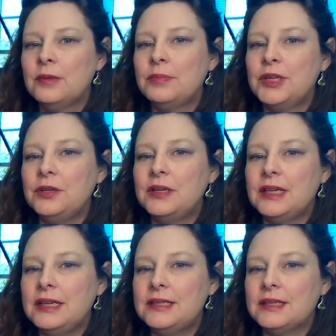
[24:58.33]
but you could
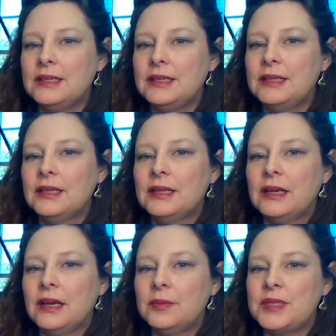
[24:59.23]
easily
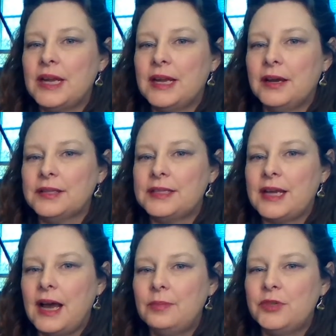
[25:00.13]
take out the
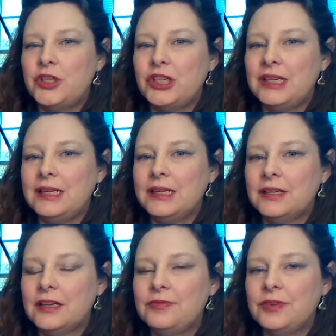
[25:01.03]
top G
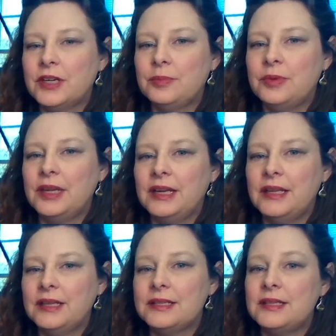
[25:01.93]
here if you're going to play
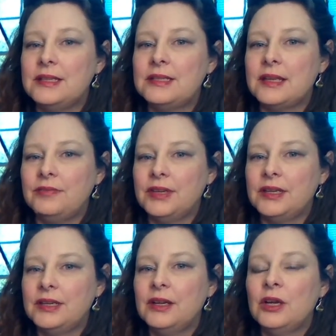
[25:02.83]
the C7